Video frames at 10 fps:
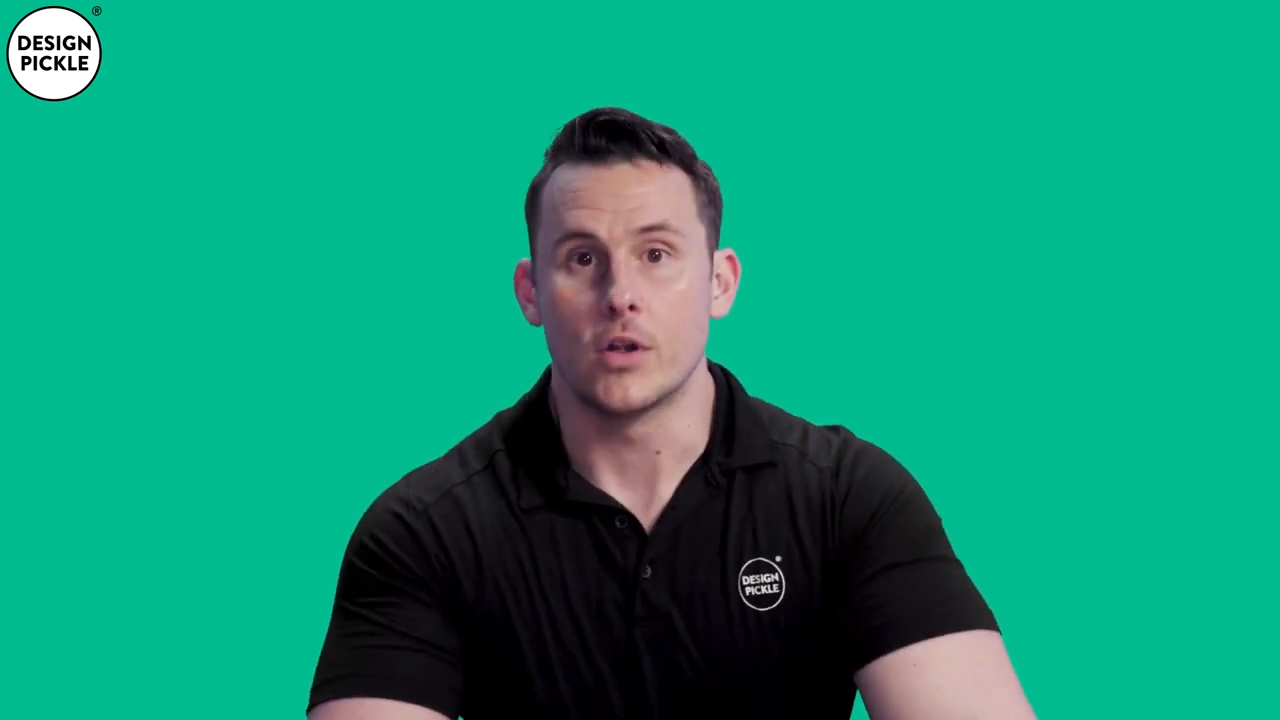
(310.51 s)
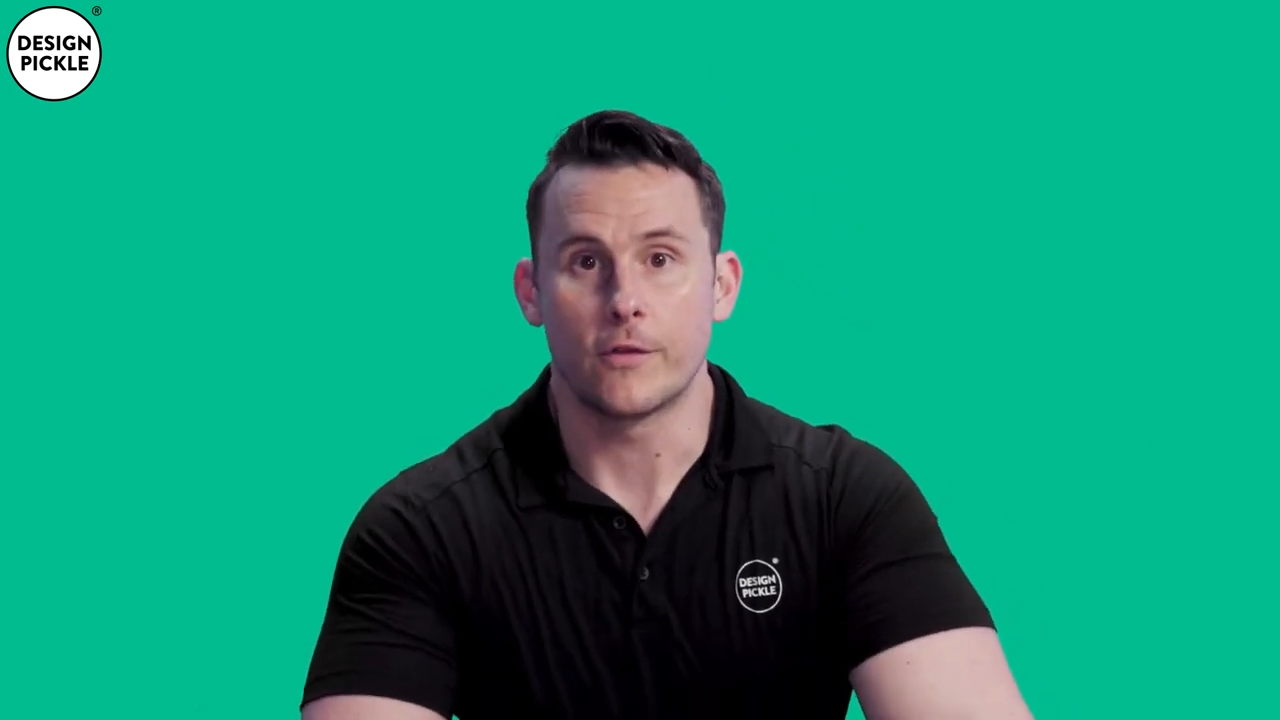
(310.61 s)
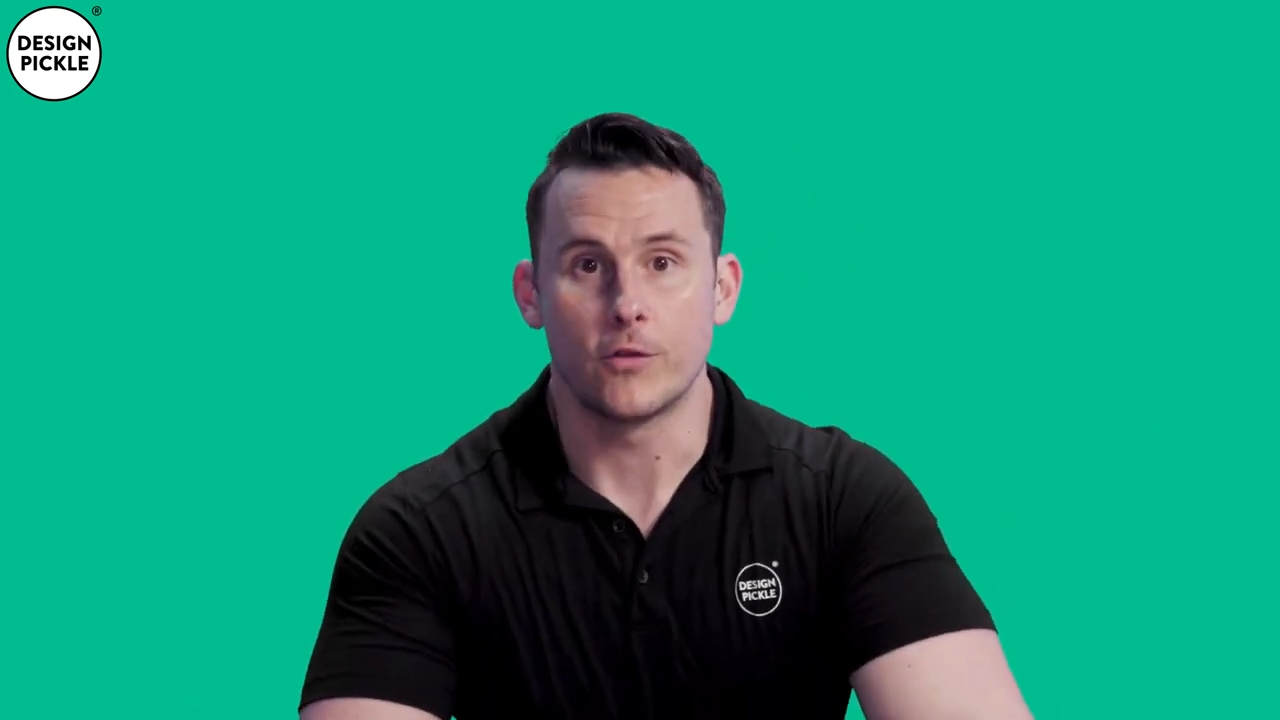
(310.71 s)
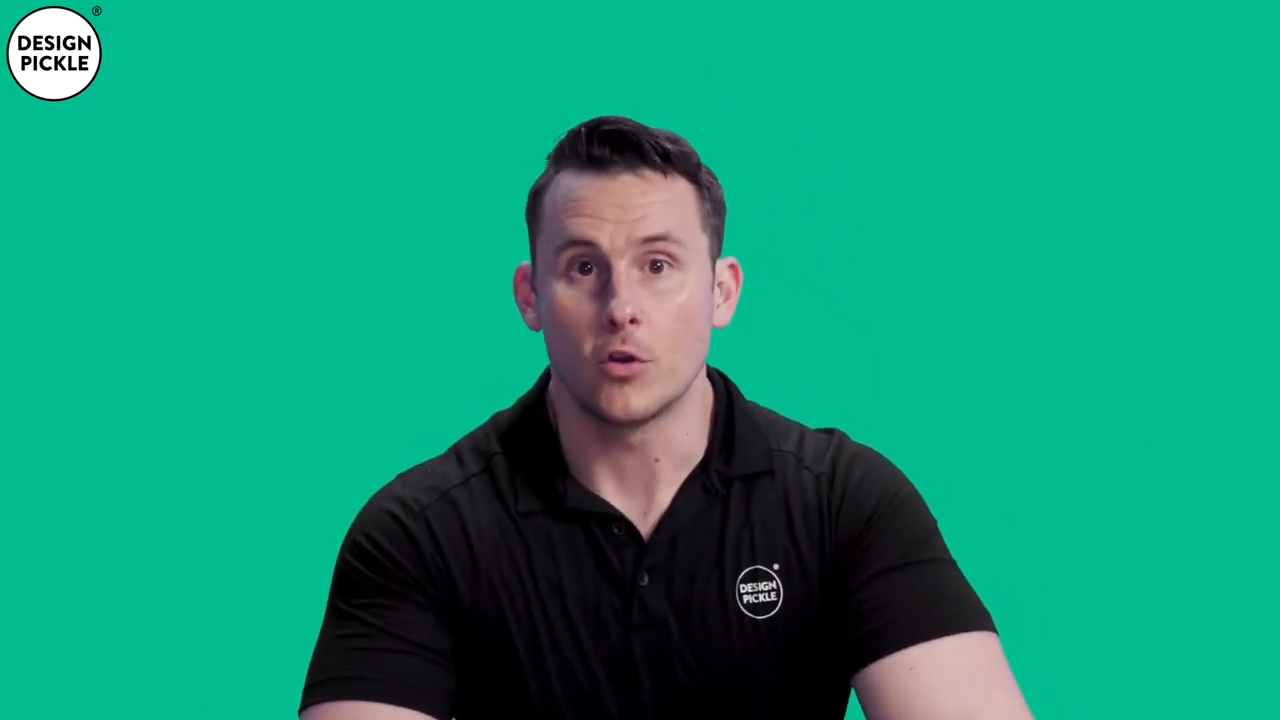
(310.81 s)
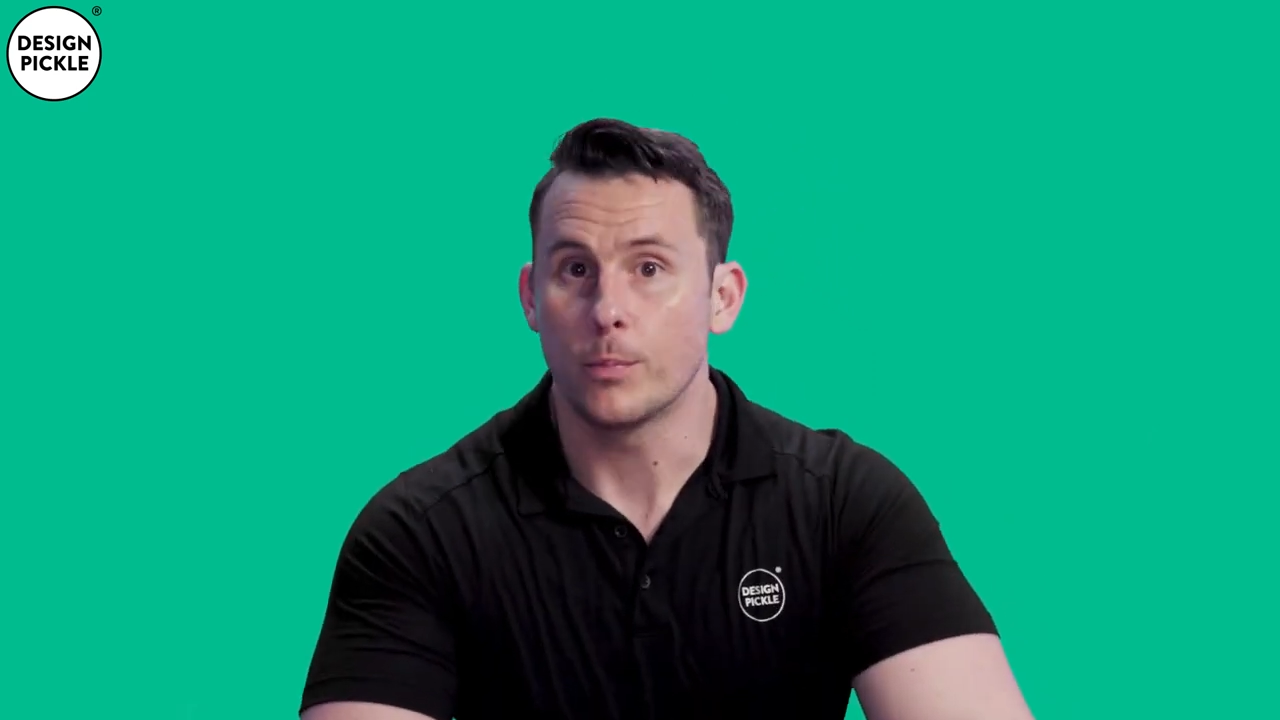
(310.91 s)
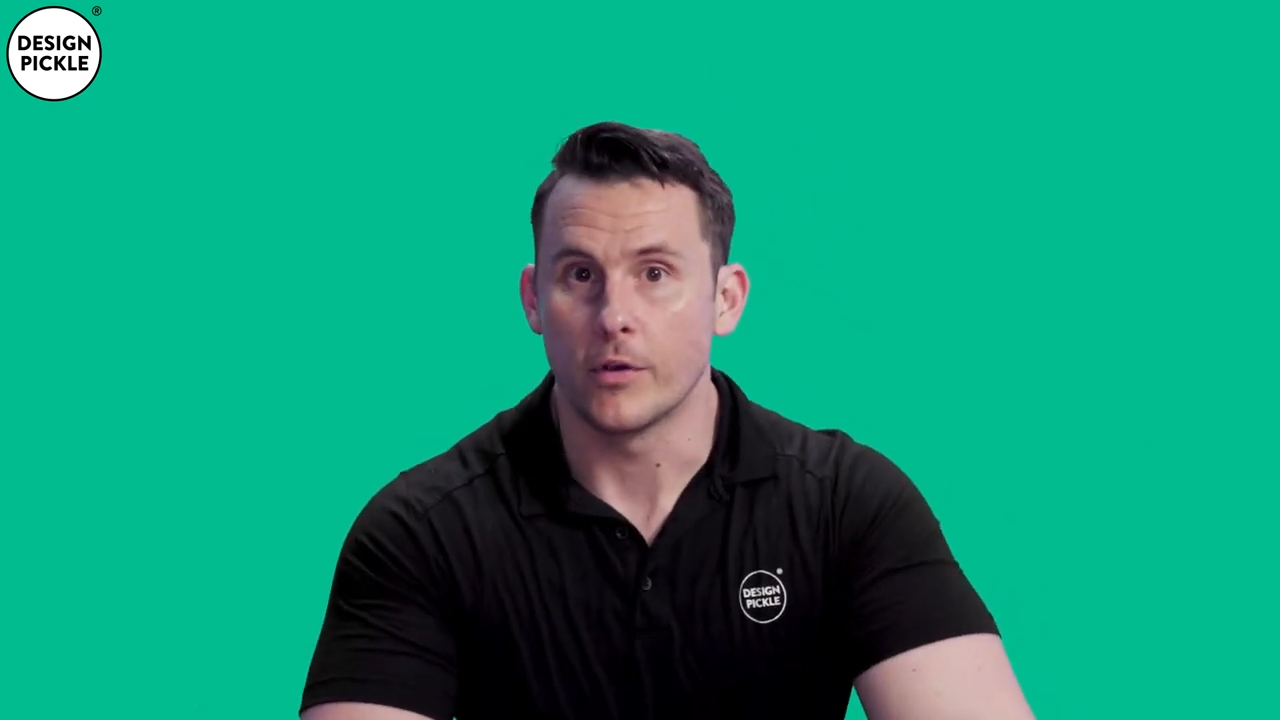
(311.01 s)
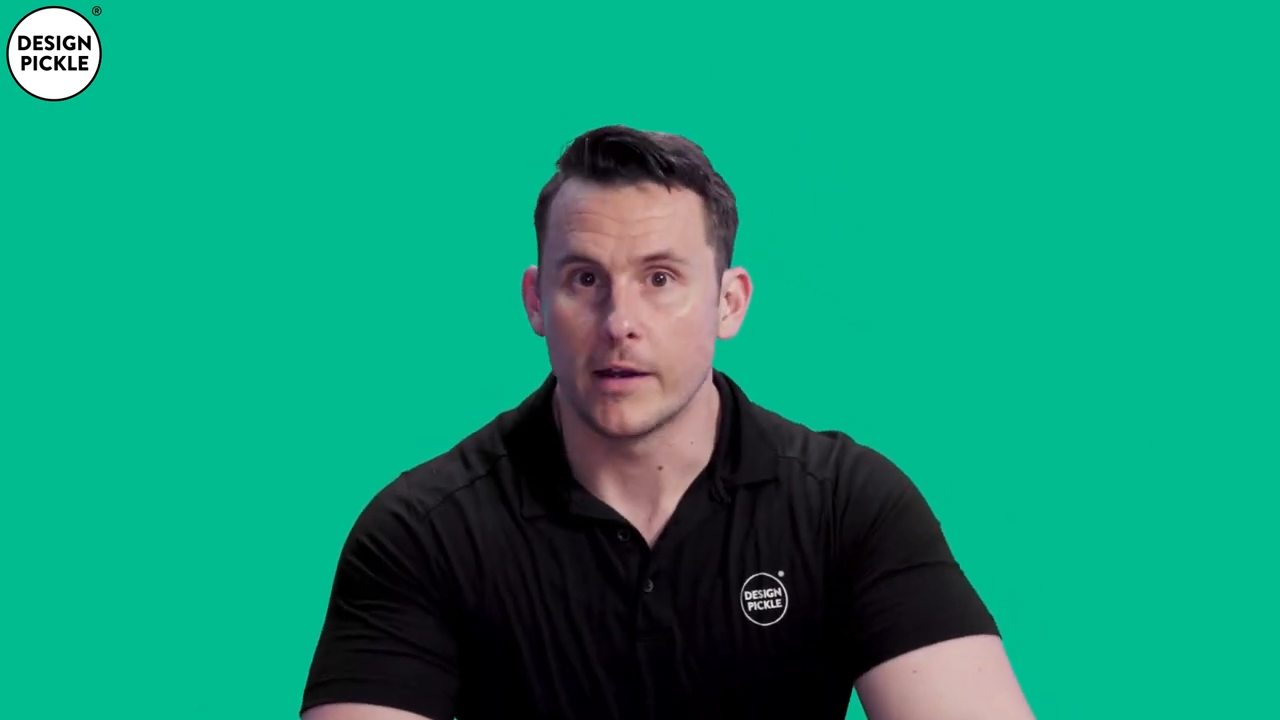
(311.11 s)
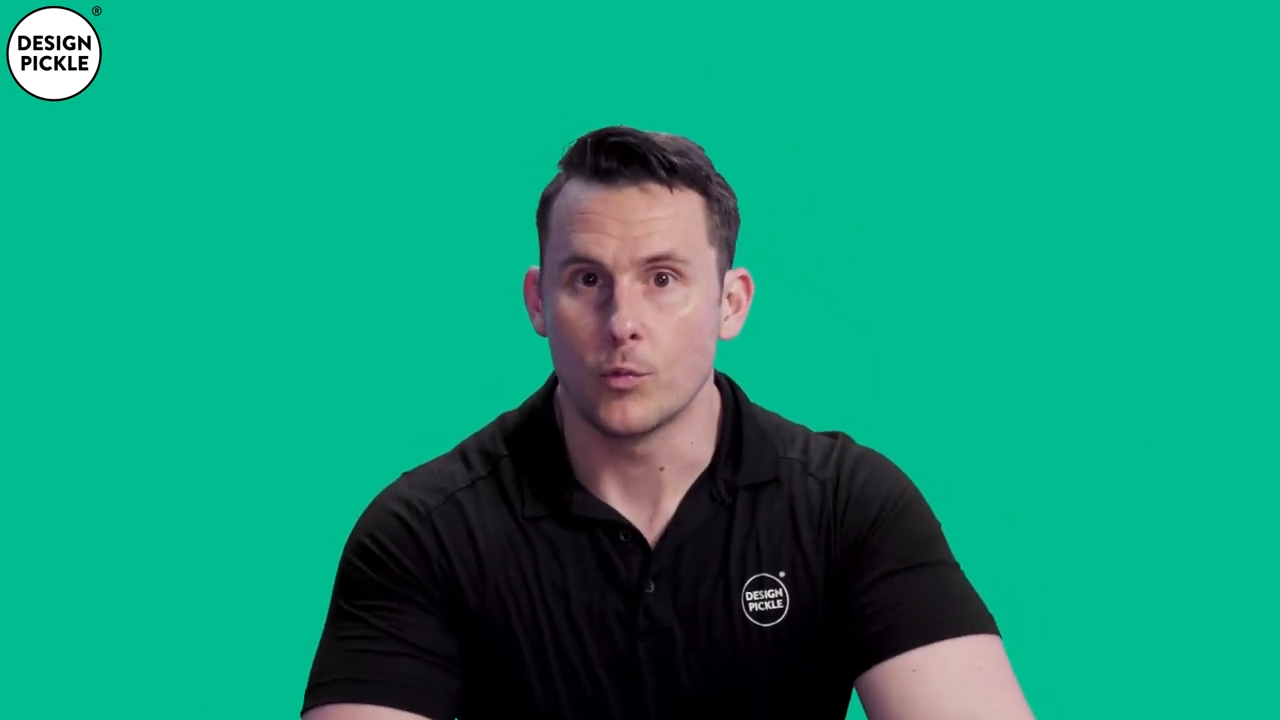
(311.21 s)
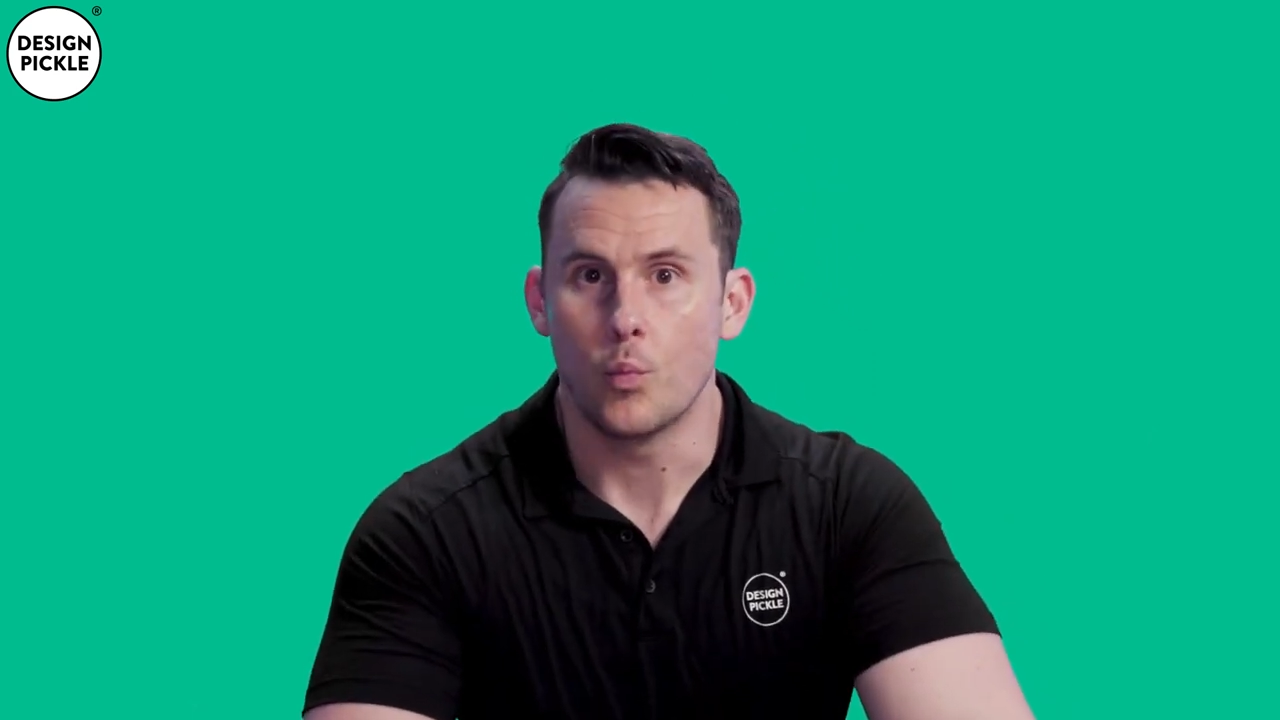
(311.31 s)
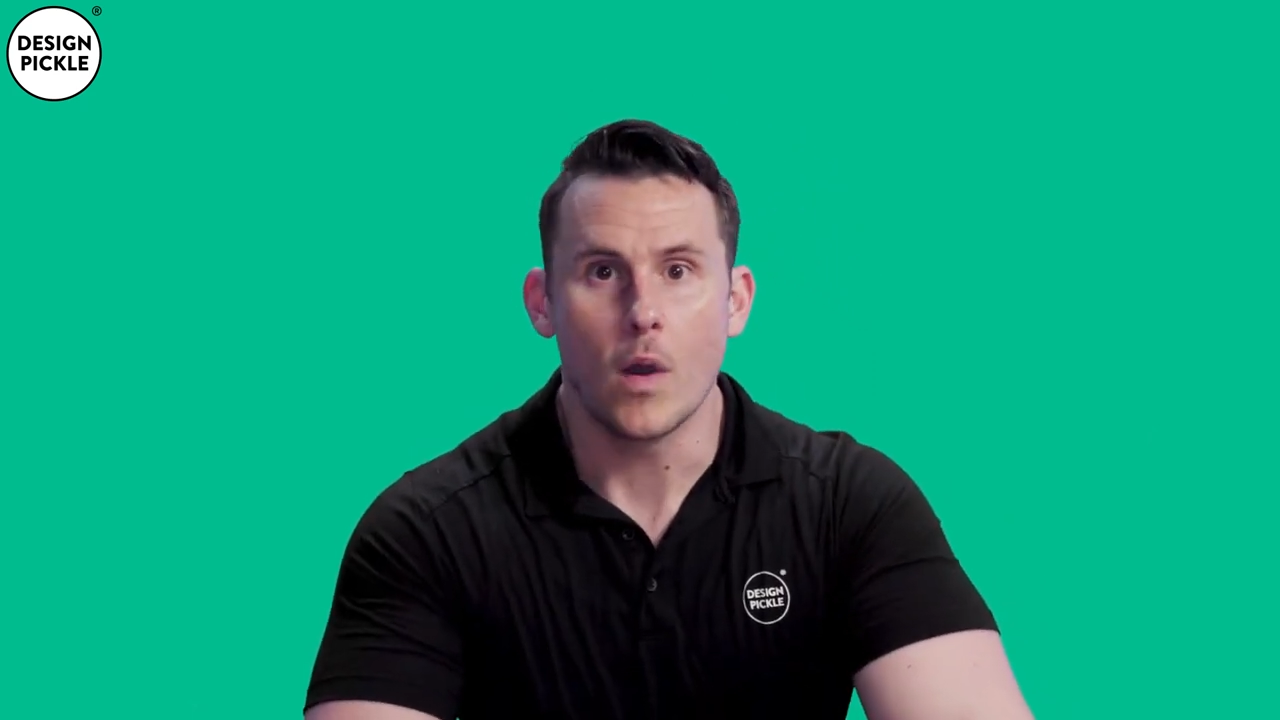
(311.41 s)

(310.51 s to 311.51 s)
look for your brand,